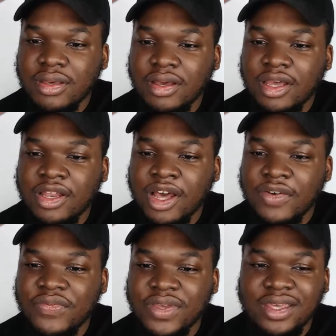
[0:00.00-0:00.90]

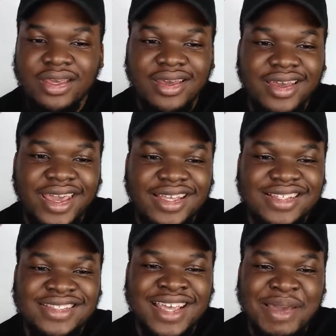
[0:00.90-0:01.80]
Anafi, hate to
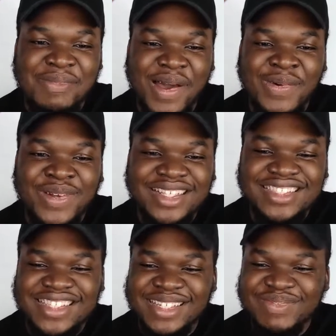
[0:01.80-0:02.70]
say it, but I want to
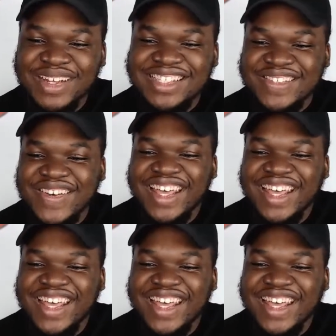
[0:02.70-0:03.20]
see him wrestle.